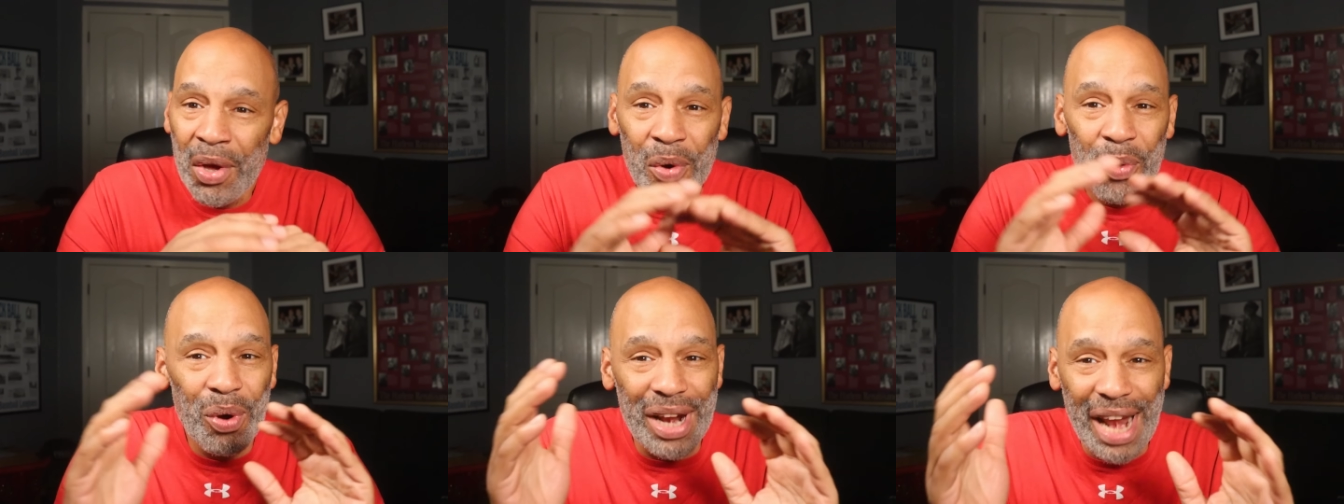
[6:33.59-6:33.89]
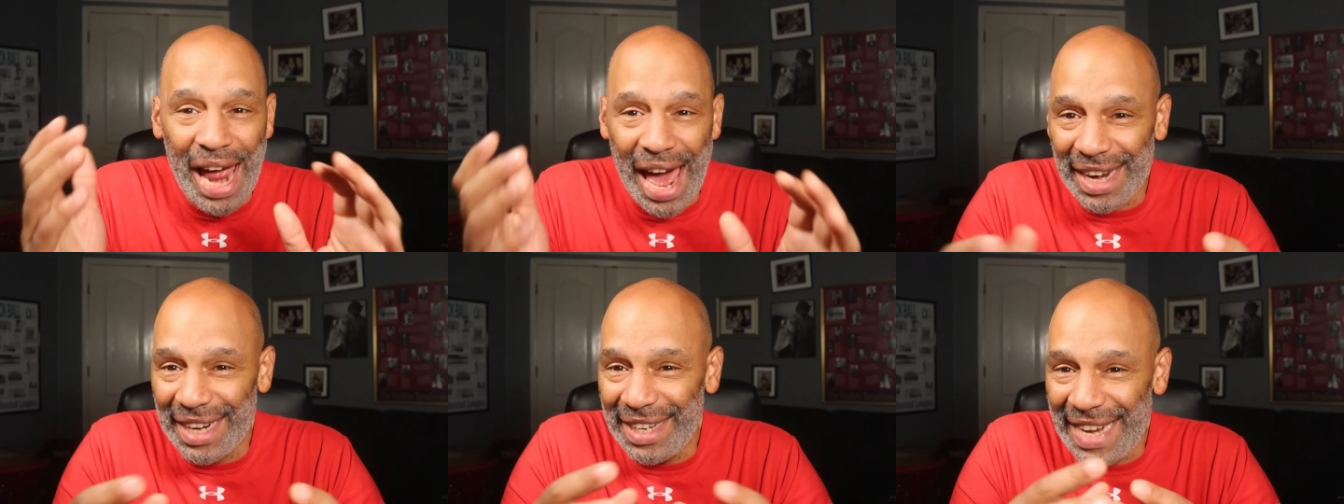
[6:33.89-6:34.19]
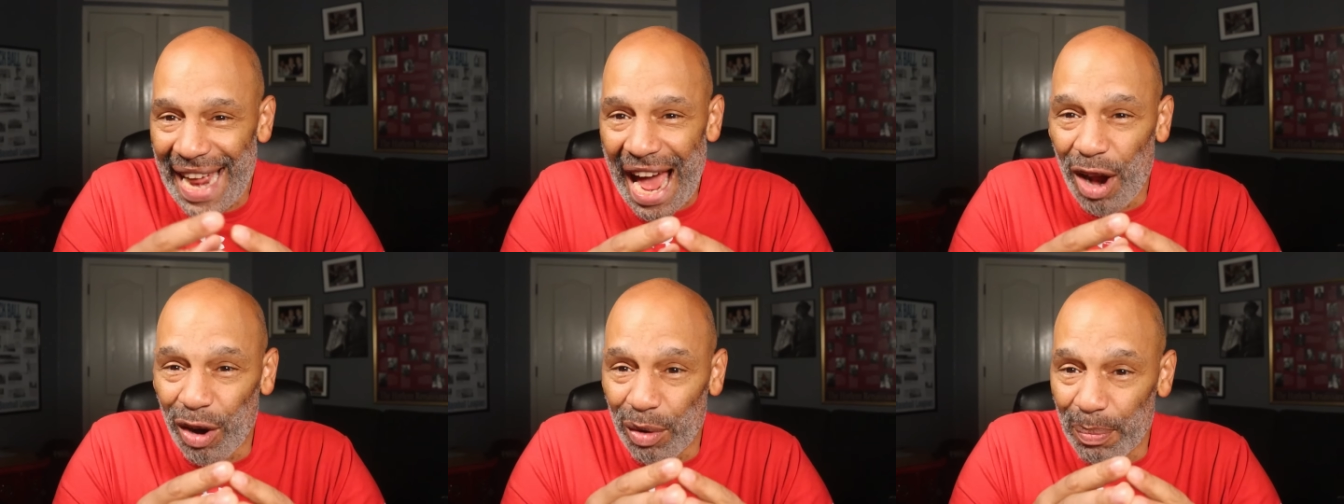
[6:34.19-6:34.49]
without a
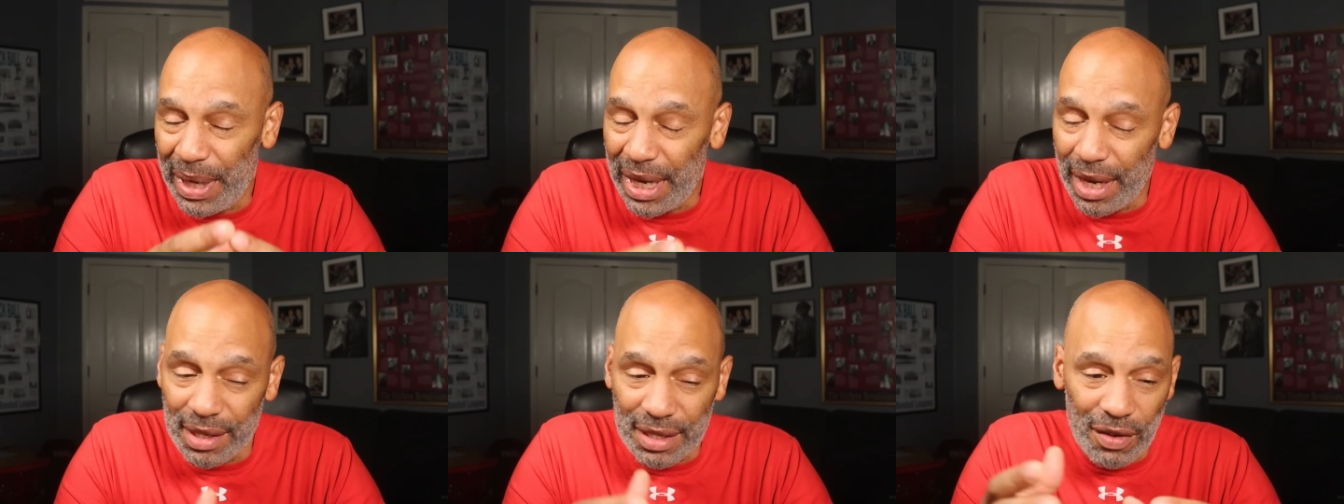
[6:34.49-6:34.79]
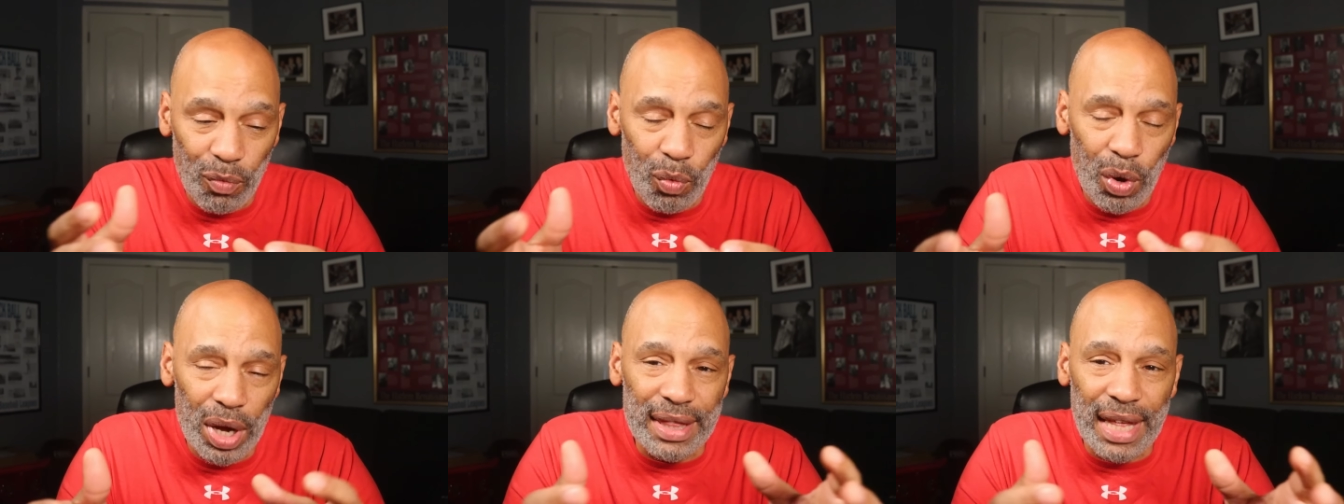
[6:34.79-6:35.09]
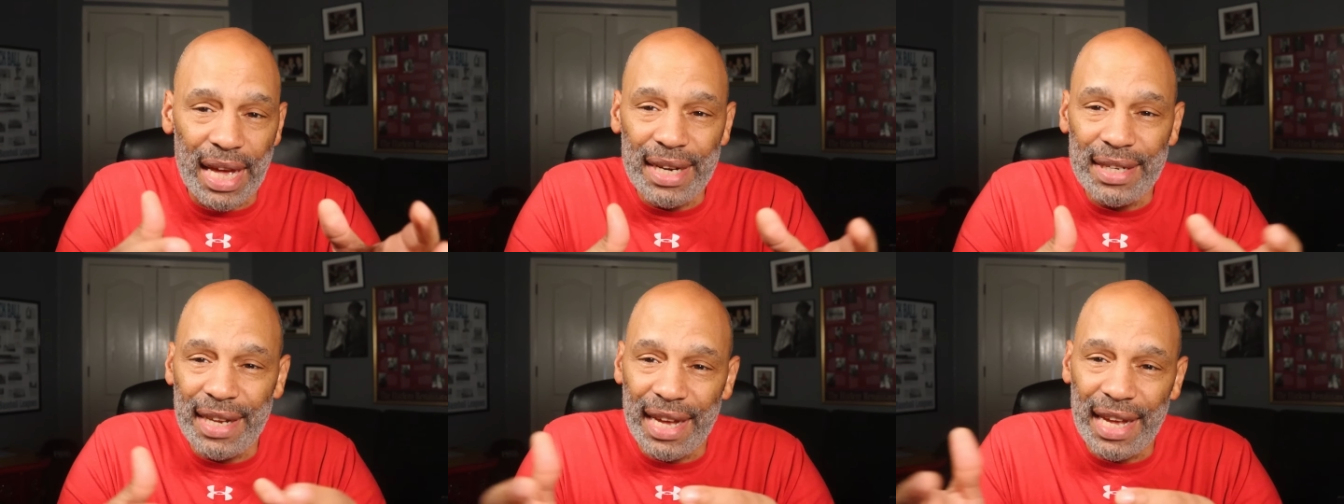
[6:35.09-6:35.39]
doubt, because of what
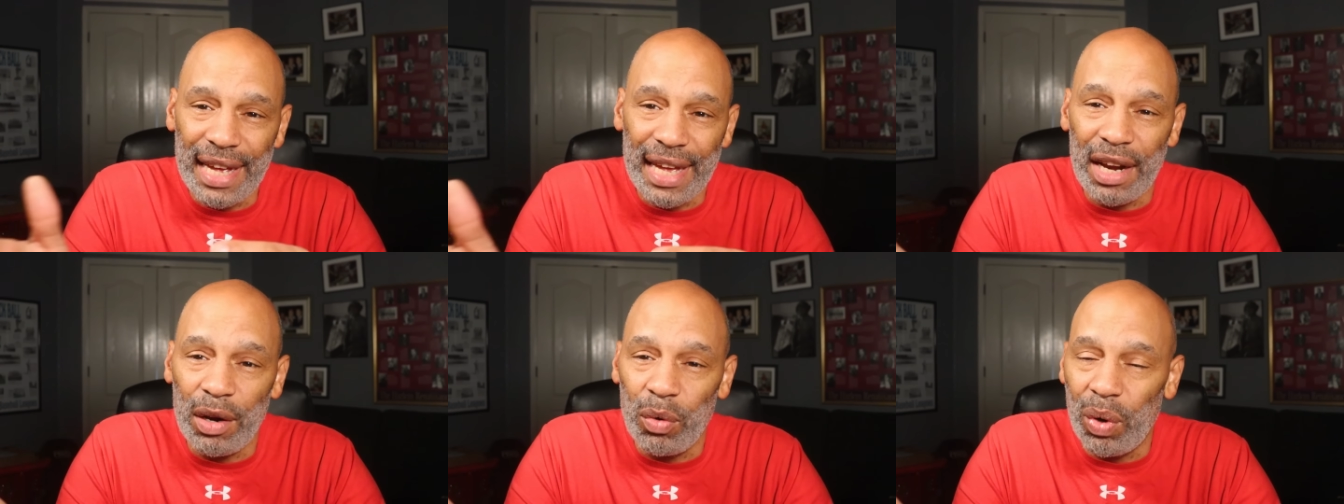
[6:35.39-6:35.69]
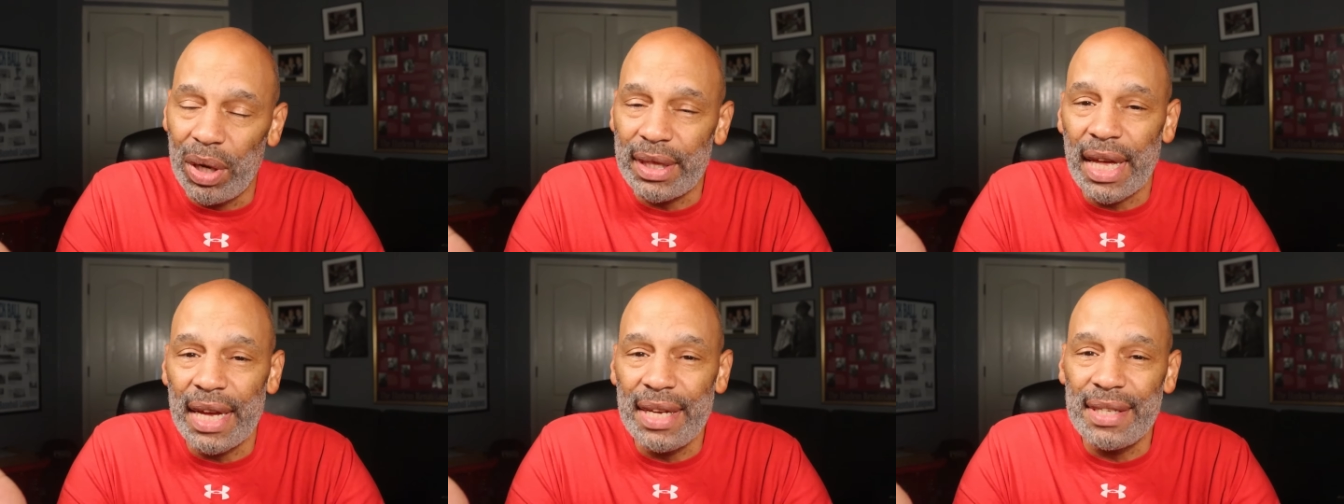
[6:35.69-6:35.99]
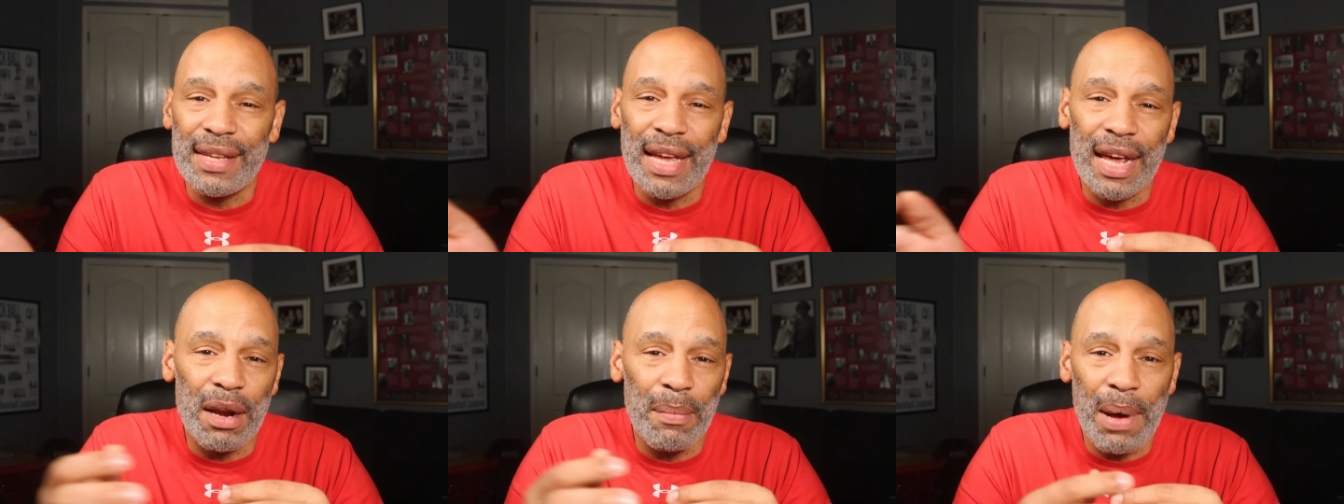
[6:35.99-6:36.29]
they did and what they
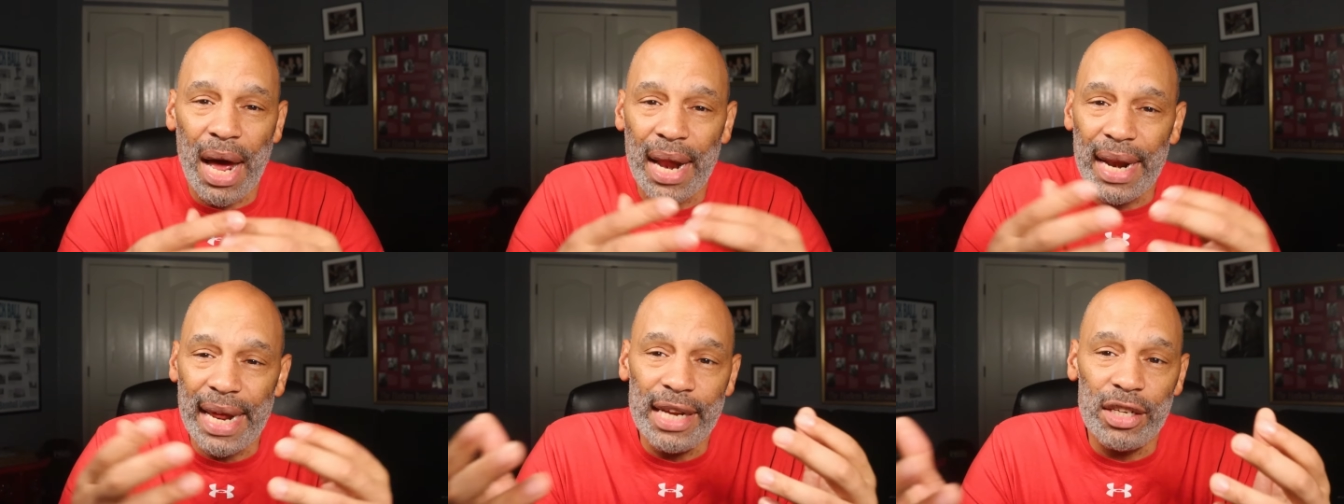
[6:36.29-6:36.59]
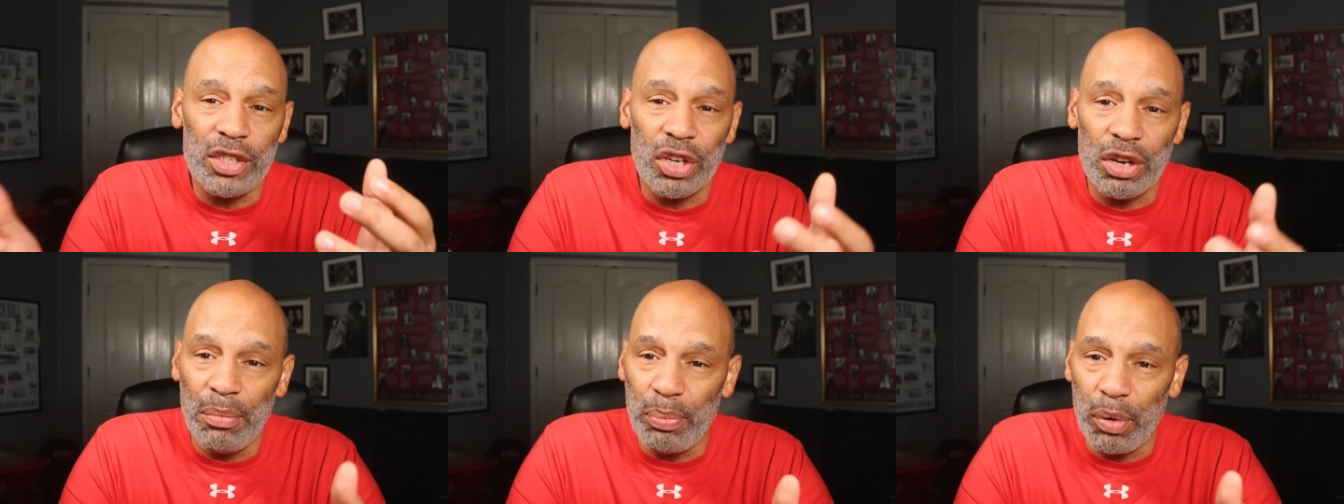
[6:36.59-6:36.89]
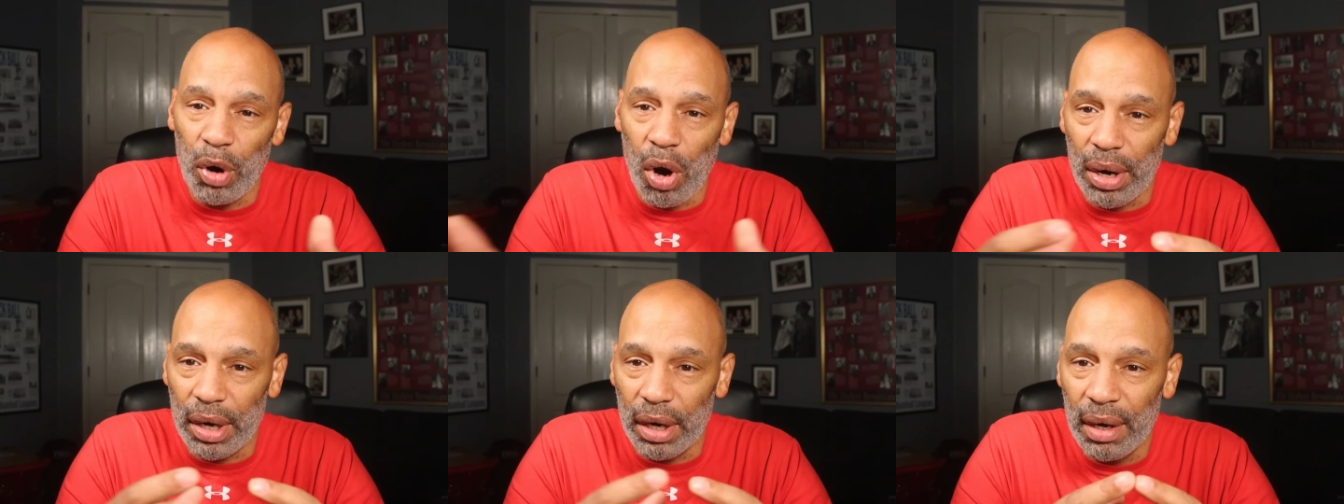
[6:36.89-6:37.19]
said about Adrian
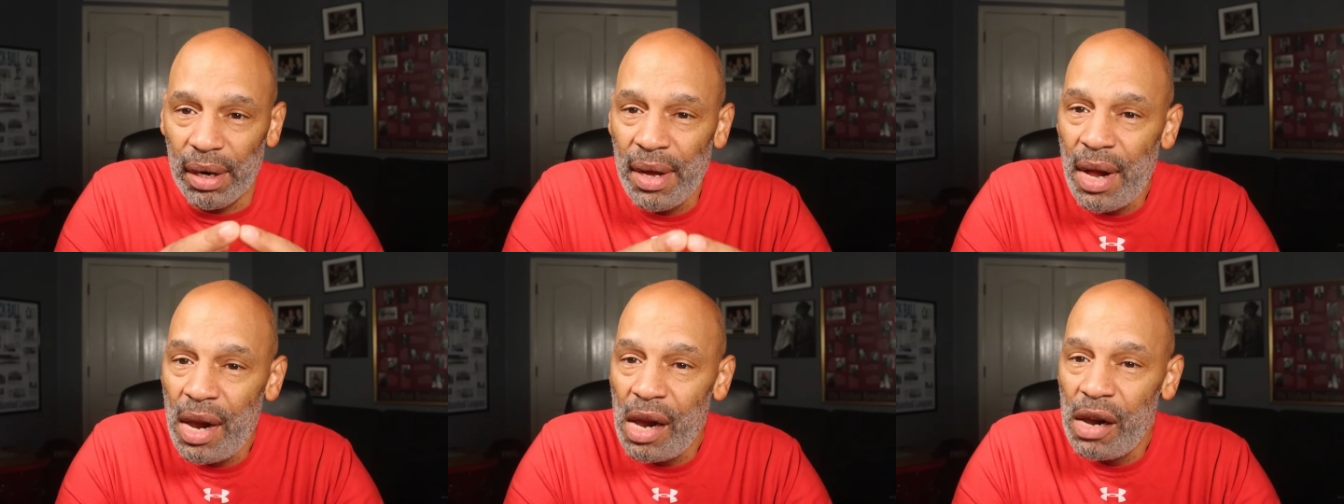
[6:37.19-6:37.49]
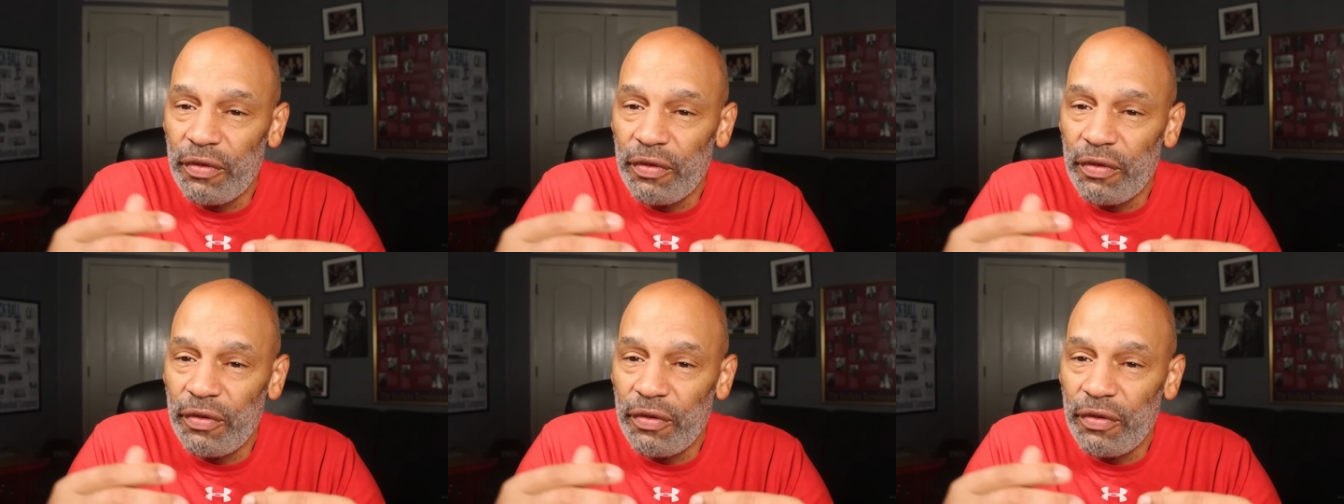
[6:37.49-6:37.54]
Broner,